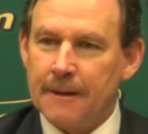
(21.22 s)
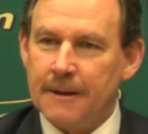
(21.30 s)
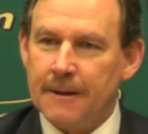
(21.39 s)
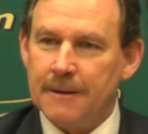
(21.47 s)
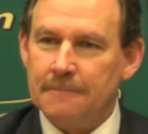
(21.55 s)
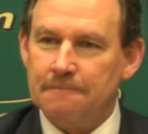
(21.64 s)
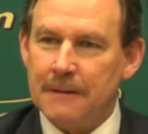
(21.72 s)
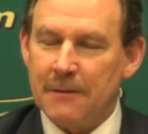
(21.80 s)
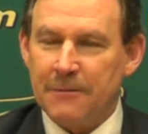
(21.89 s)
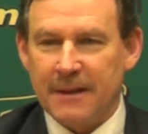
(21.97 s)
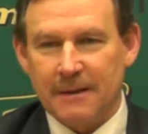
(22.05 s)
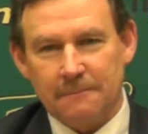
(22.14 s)
I
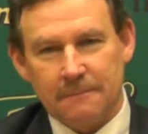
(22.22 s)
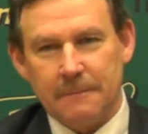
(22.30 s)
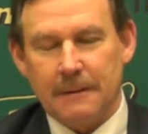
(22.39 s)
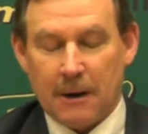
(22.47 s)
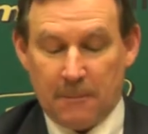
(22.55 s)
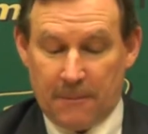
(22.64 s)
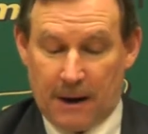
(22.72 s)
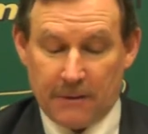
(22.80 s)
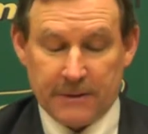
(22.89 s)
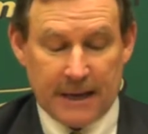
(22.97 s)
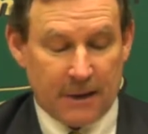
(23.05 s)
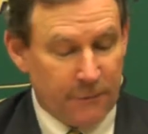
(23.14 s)
think
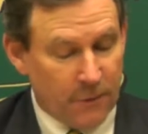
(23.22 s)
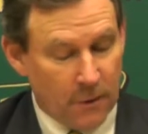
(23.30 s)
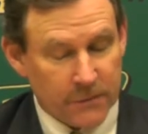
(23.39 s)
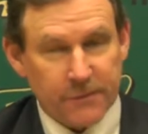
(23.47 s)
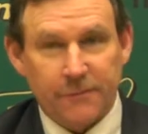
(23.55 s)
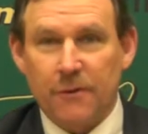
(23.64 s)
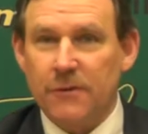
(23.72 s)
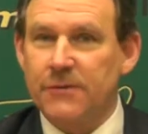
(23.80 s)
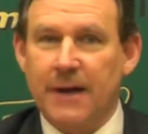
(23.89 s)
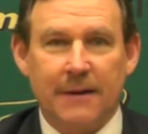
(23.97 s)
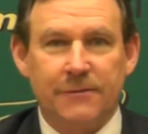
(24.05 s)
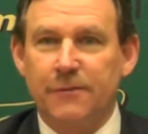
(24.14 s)
our downfall was the first
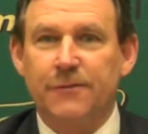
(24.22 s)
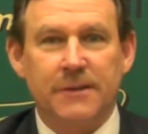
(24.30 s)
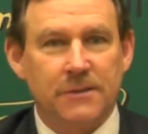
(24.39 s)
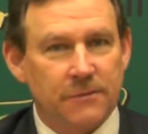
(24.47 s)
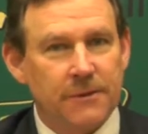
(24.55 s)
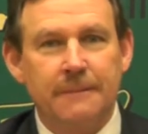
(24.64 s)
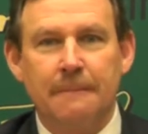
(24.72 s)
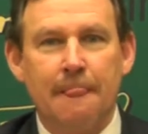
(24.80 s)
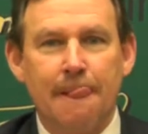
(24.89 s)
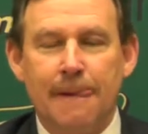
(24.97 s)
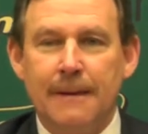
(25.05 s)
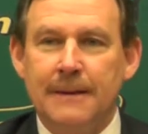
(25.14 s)
half defensively.
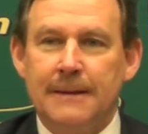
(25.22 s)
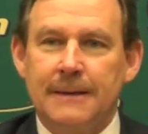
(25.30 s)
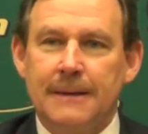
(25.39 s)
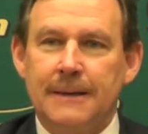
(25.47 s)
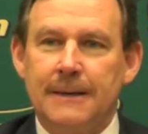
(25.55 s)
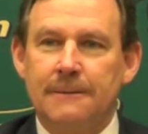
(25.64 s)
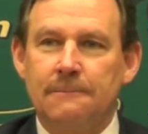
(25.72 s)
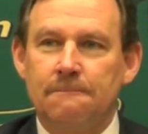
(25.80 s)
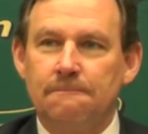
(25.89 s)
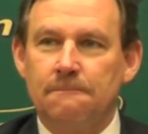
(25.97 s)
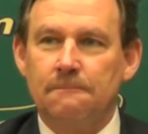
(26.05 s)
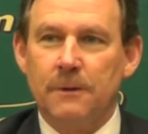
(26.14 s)

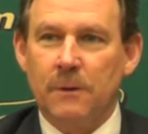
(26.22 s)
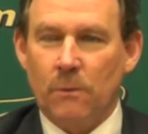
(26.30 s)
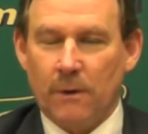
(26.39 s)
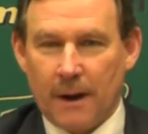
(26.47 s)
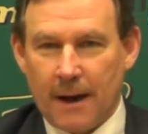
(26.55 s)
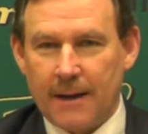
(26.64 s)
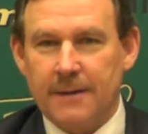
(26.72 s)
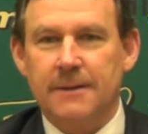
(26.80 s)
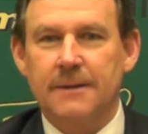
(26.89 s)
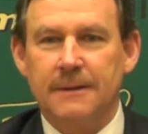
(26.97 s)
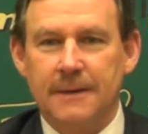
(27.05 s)
We were not